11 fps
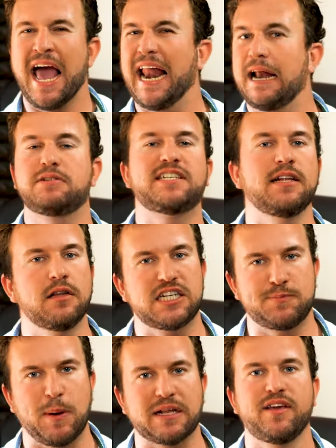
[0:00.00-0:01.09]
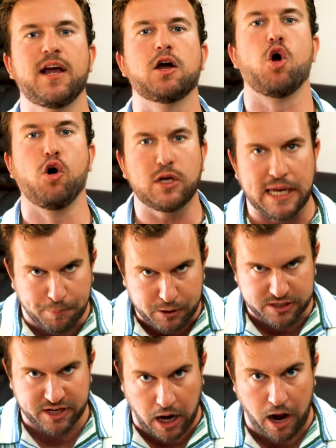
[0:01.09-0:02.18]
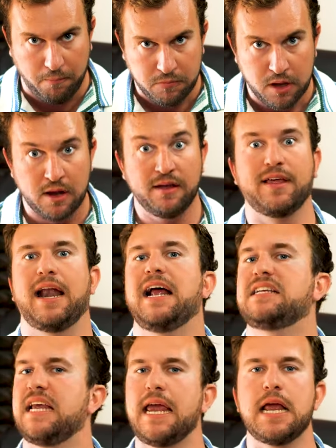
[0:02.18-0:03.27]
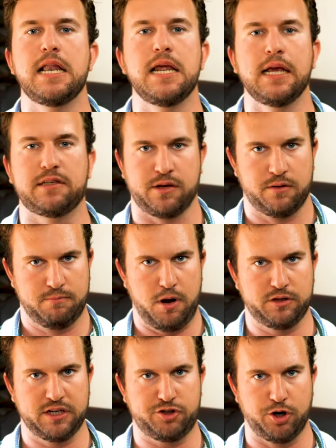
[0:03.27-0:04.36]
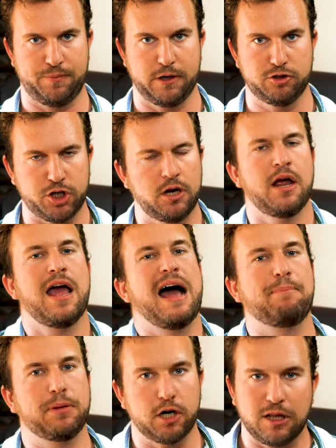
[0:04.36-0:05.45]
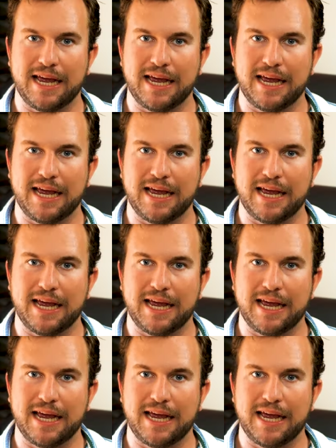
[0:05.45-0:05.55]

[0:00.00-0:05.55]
and I'm still expecting a goalkeeper to come that has elite ball distribution, a player